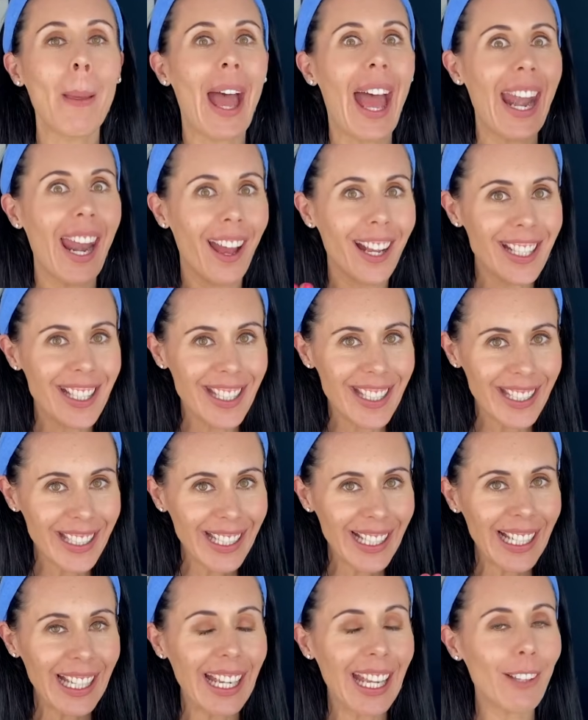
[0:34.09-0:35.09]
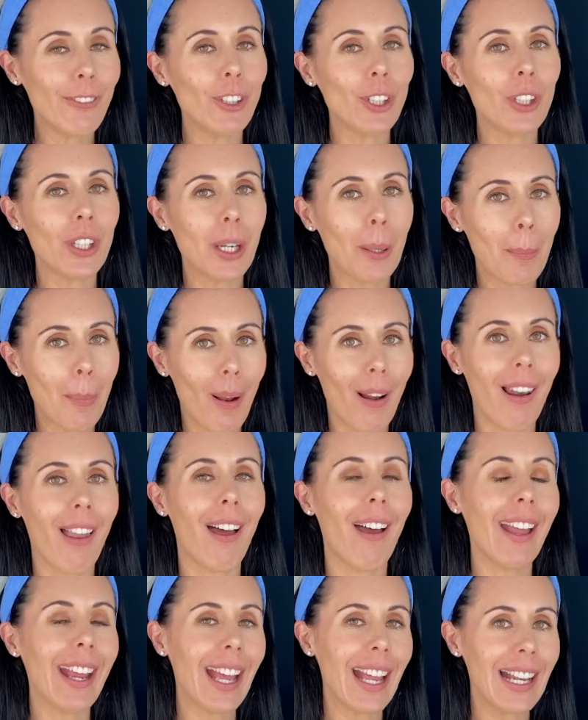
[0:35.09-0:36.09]
And ideally if you can
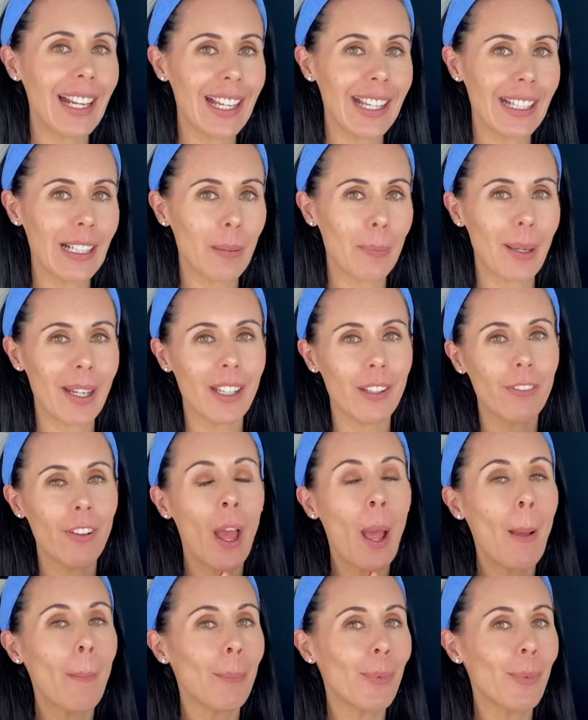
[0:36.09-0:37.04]
apply a little bit of